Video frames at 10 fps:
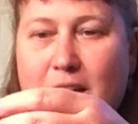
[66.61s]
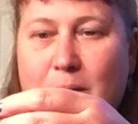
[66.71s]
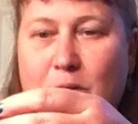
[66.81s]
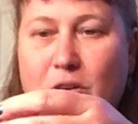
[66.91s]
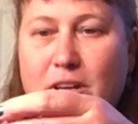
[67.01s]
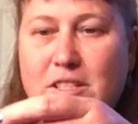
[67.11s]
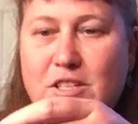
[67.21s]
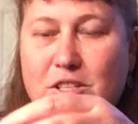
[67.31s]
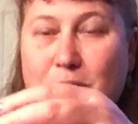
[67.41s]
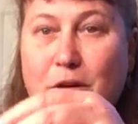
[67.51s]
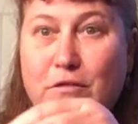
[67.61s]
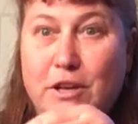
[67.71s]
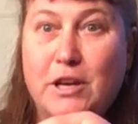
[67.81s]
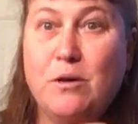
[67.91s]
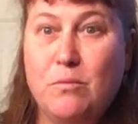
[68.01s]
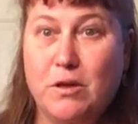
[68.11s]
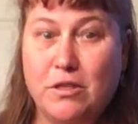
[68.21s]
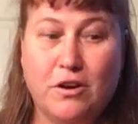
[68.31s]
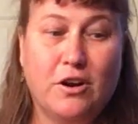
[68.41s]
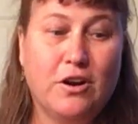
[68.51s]
am going to do a video with
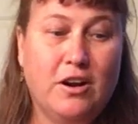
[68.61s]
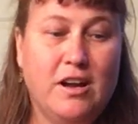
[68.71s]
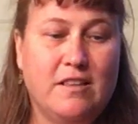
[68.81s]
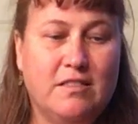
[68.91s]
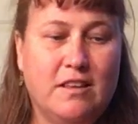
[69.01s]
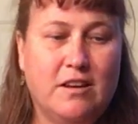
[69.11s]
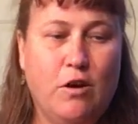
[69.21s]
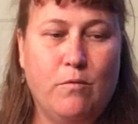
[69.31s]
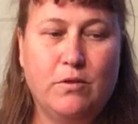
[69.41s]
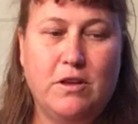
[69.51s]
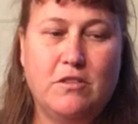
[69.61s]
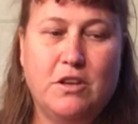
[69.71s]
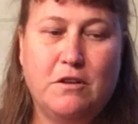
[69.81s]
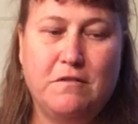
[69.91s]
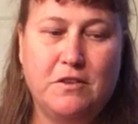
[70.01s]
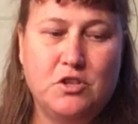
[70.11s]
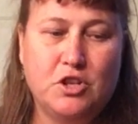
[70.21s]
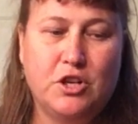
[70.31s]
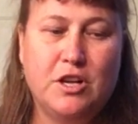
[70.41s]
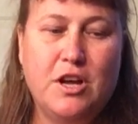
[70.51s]
her in the, hopefully in the near
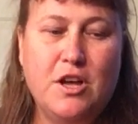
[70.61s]
future,